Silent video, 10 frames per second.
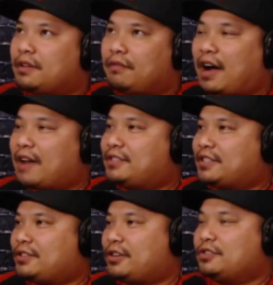
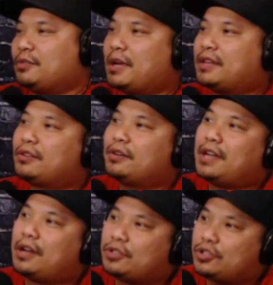5-6 yards to make 3rd
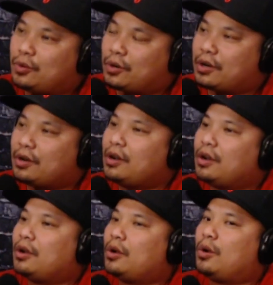down shorter
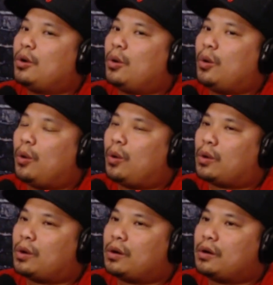
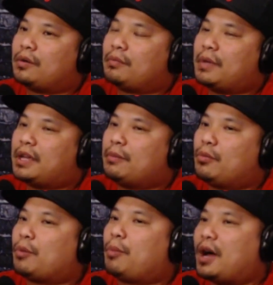or make it
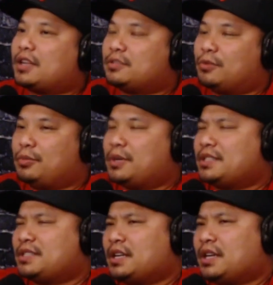more possible,
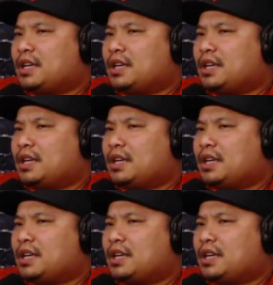because